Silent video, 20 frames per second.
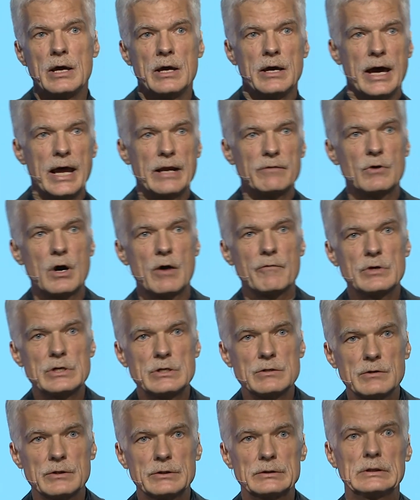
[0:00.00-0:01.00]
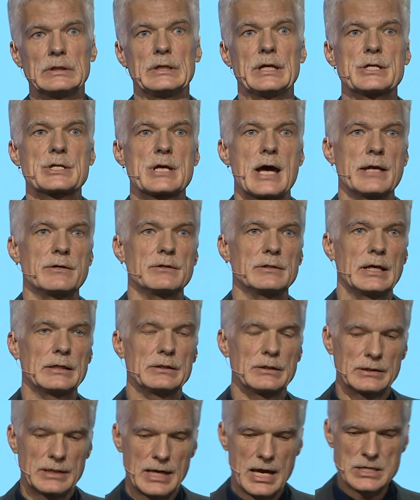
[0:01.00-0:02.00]
and what we do in early childhood
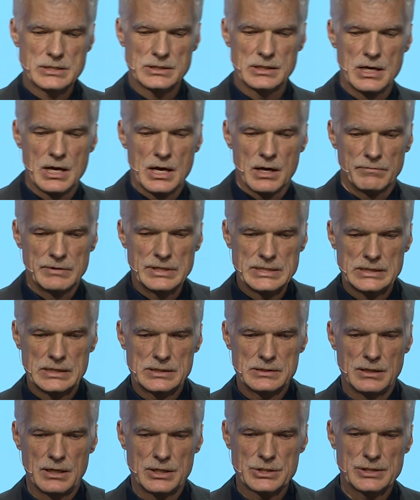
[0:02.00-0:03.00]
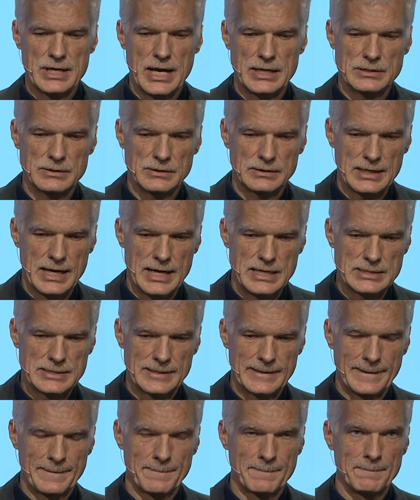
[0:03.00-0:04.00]
education with the tertiary education.